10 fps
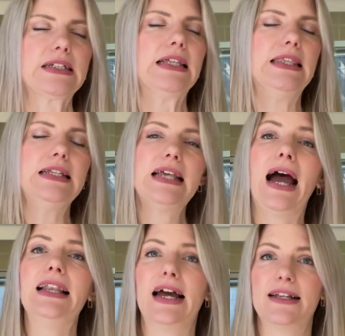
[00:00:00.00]
This
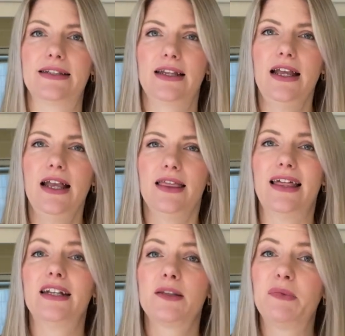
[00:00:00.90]
highlights
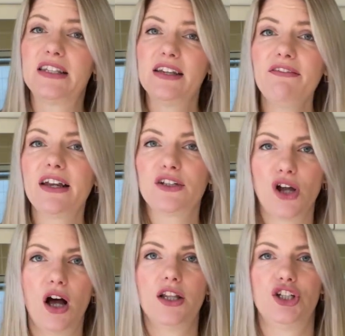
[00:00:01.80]
that a specific
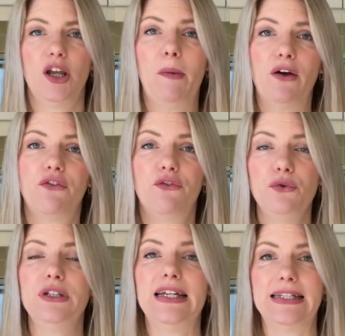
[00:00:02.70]
knowledge about
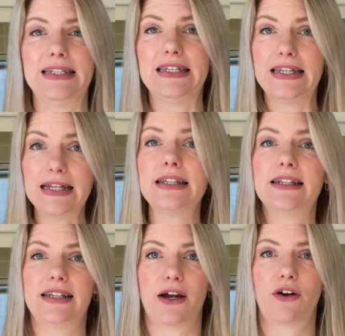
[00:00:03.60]
food is
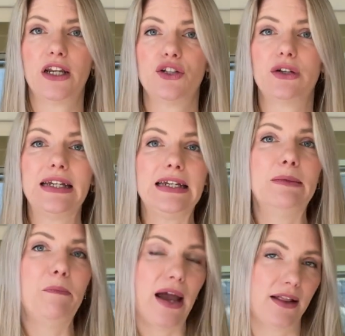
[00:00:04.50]
necessary to
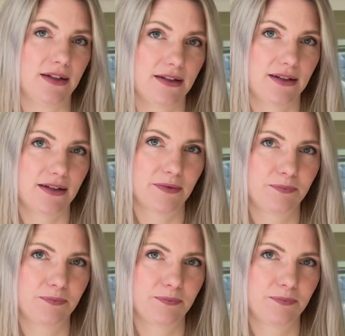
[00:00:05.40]
eat balanced.